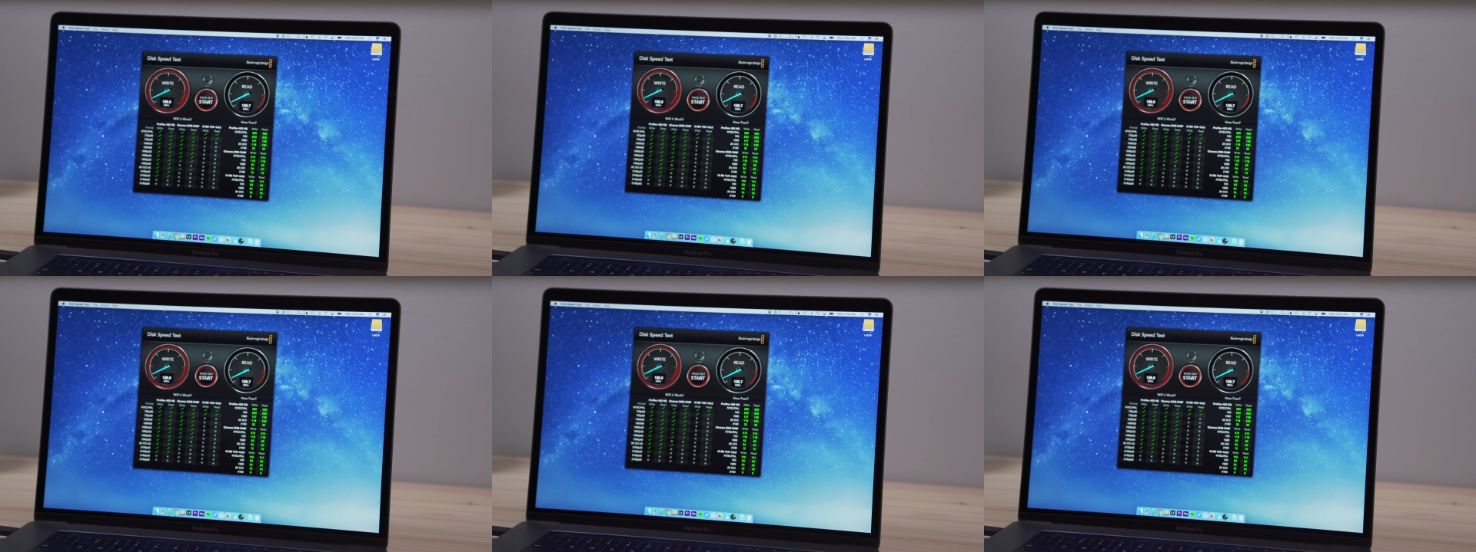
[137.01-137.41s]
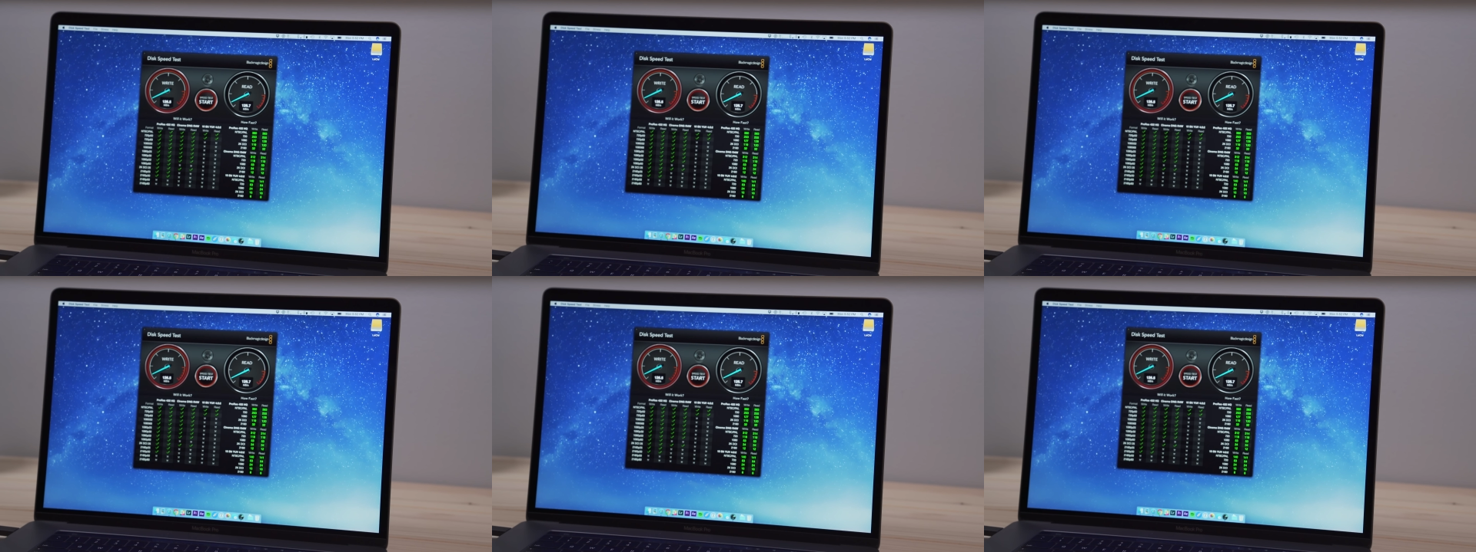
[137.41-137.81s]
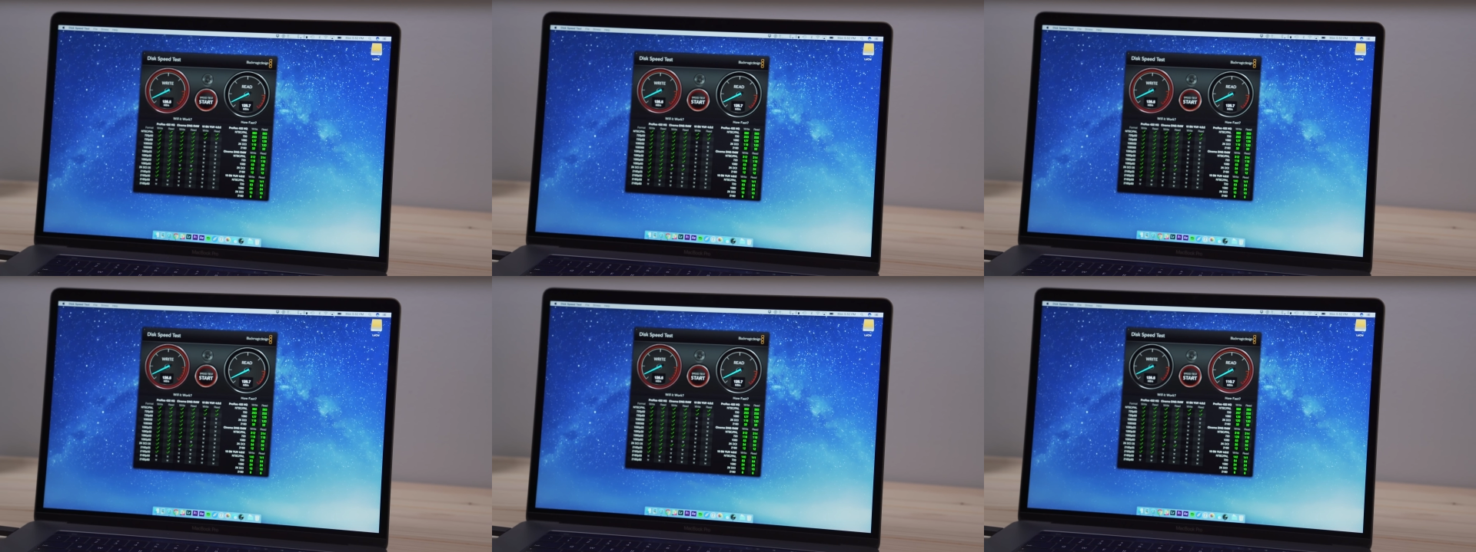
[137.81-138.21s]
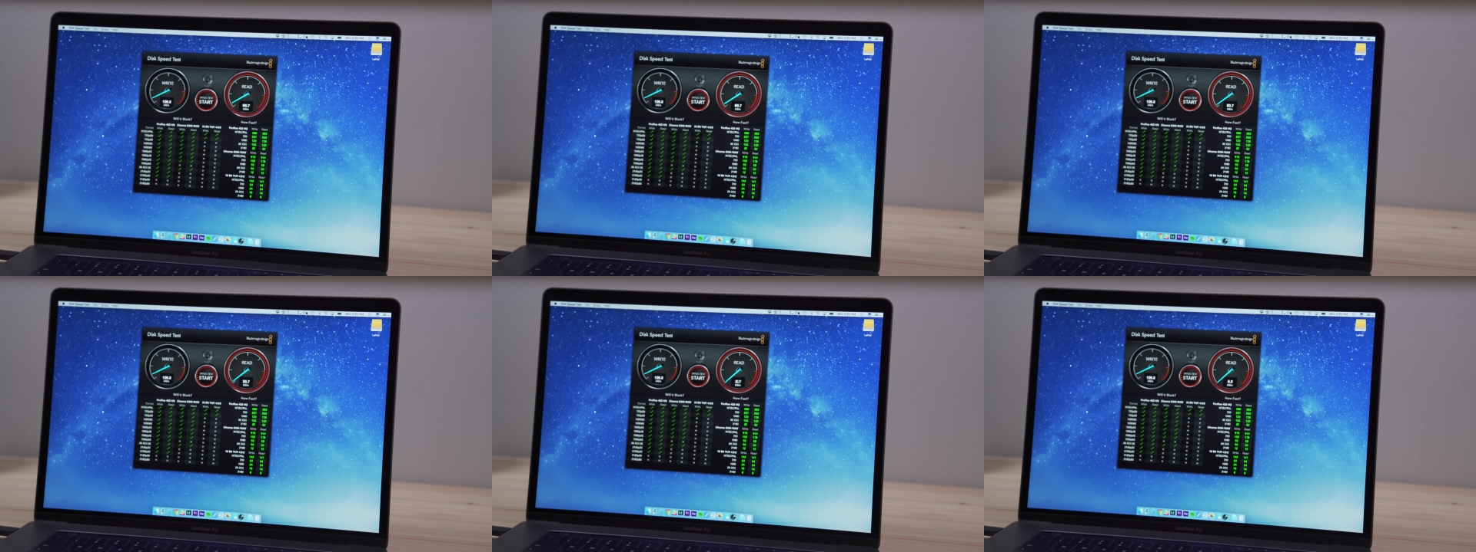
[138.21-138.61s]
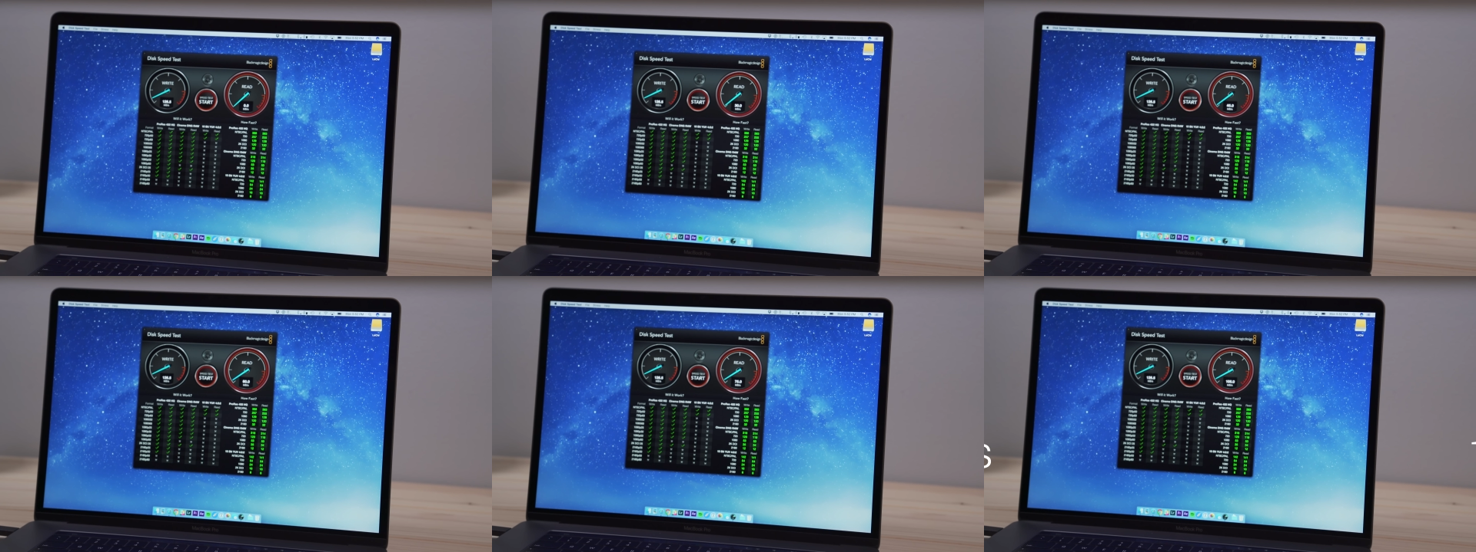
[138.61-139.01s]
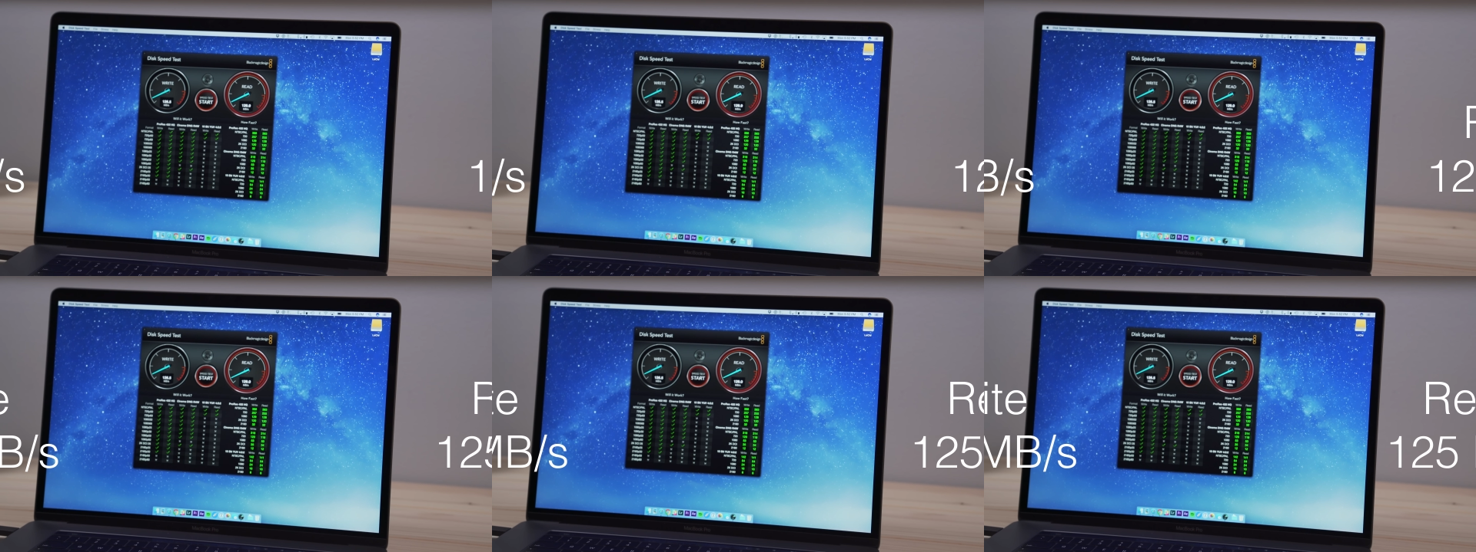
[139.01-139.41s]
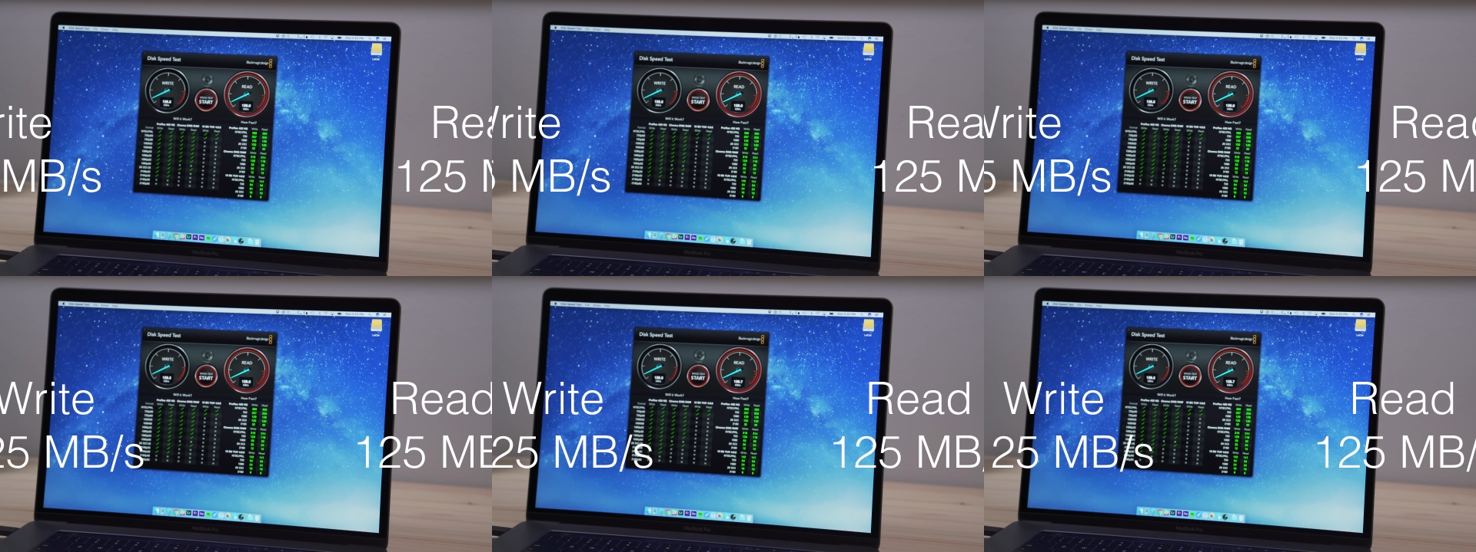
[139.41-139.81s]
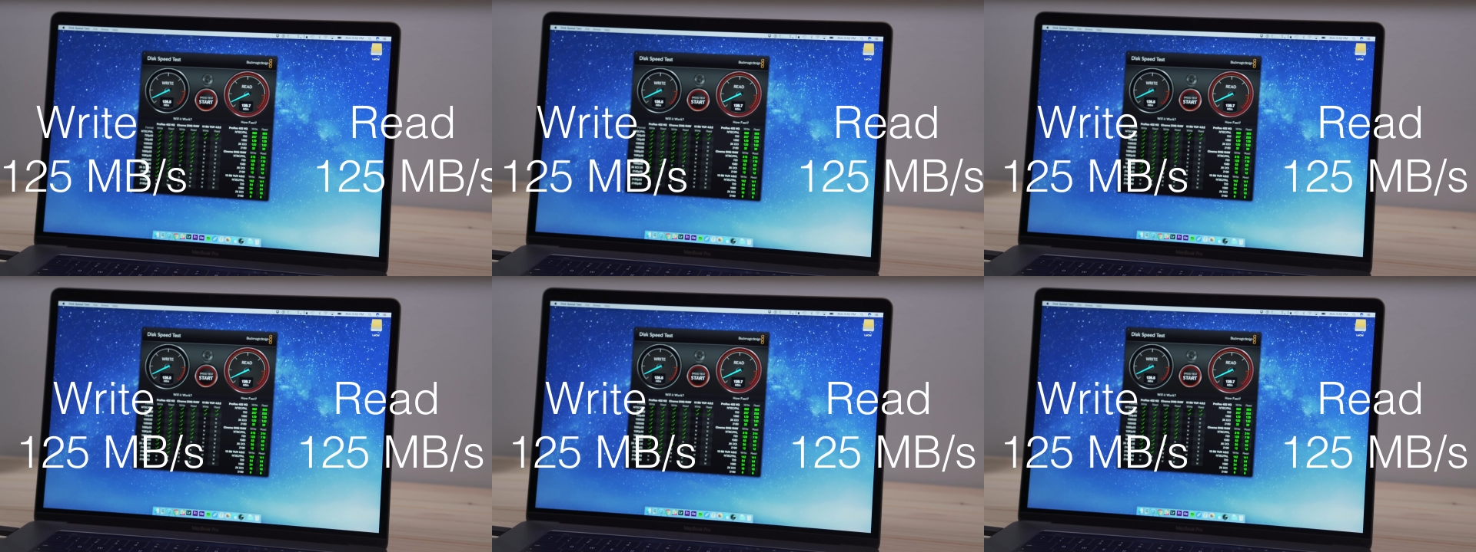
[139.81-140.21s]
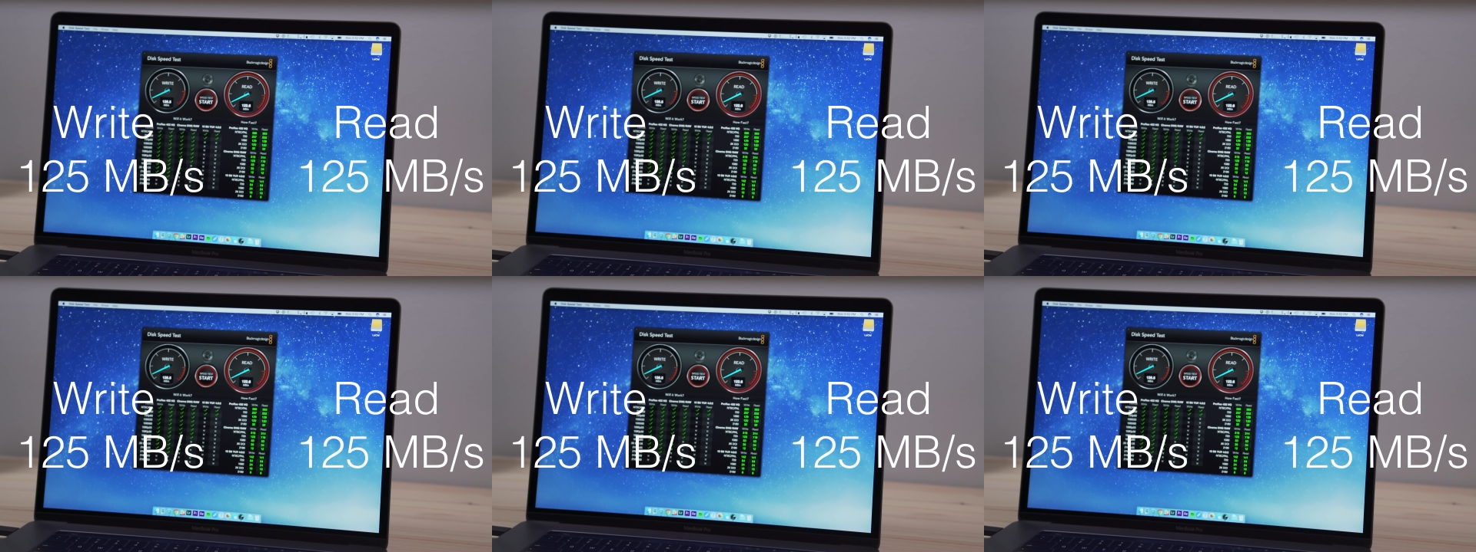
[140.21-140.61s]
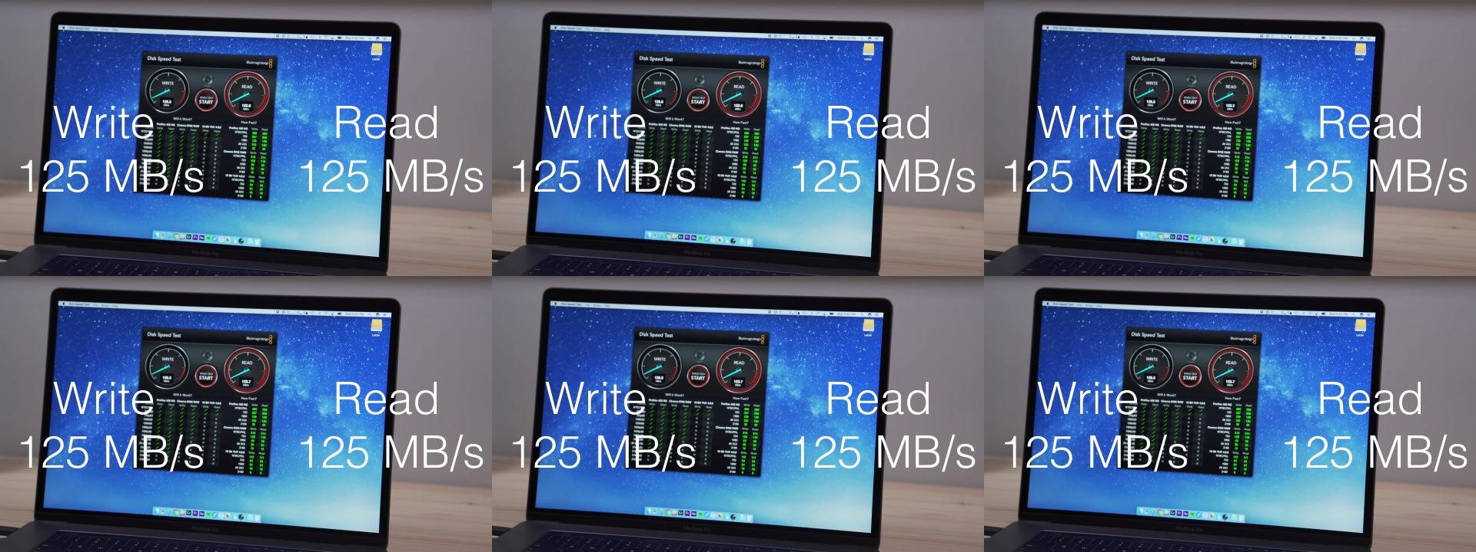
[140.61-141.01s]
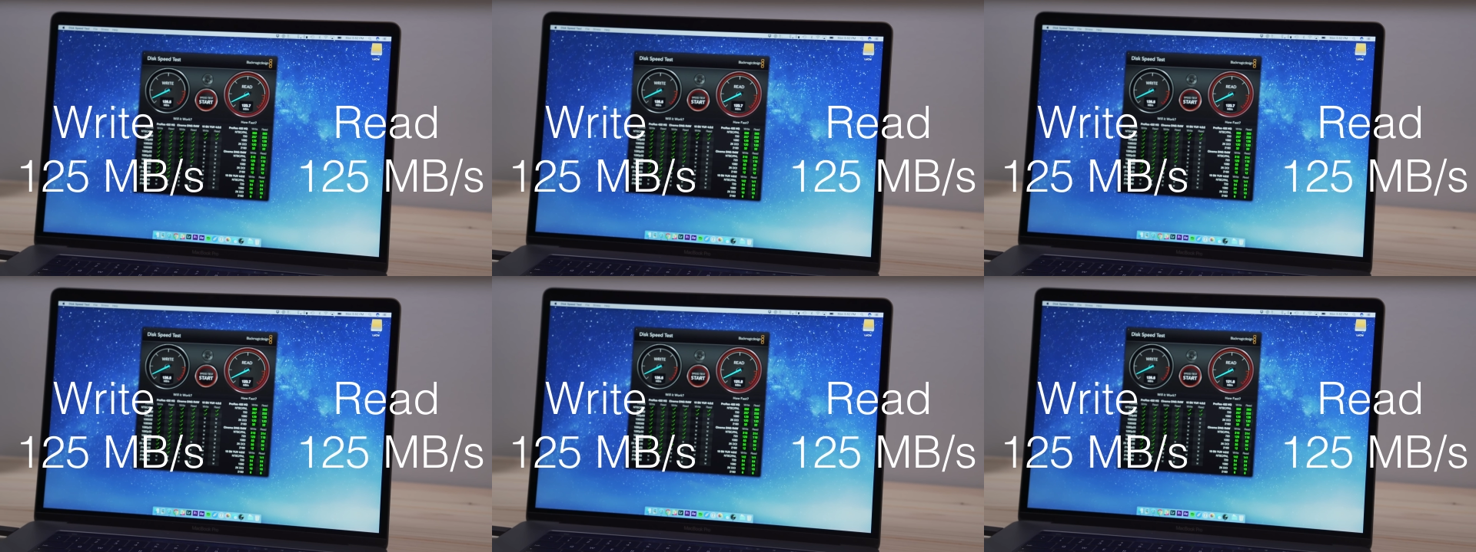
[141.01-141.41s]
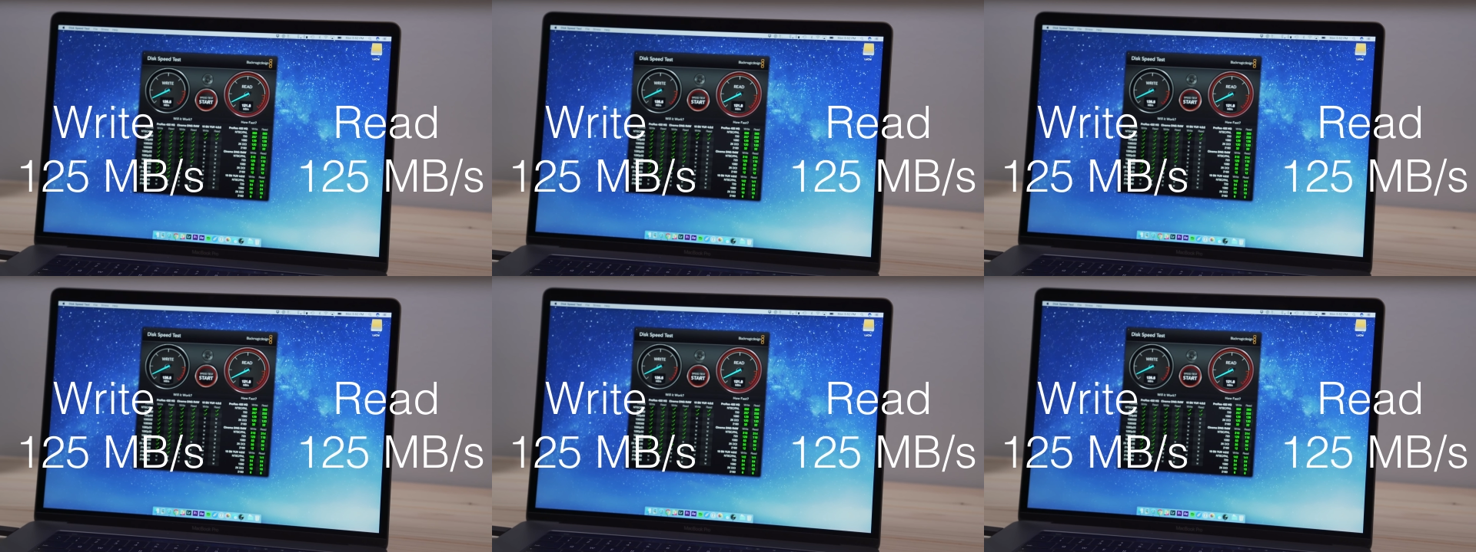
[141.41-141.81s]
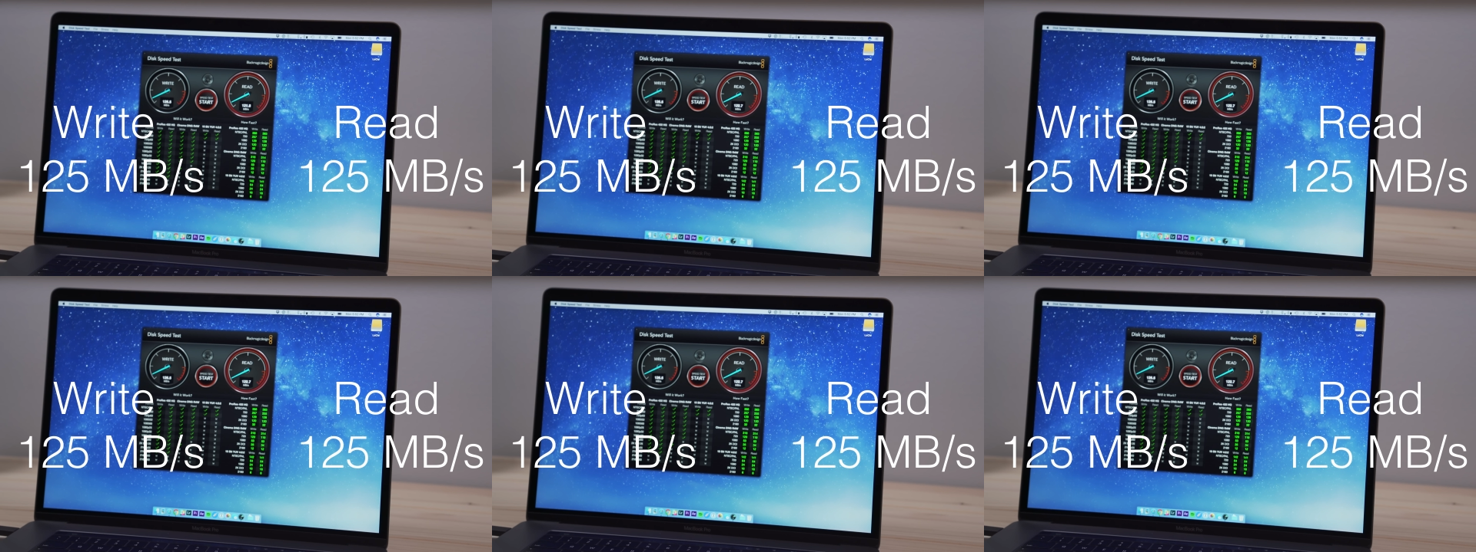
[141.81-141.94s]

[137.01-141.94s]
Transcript: (no speaker visible)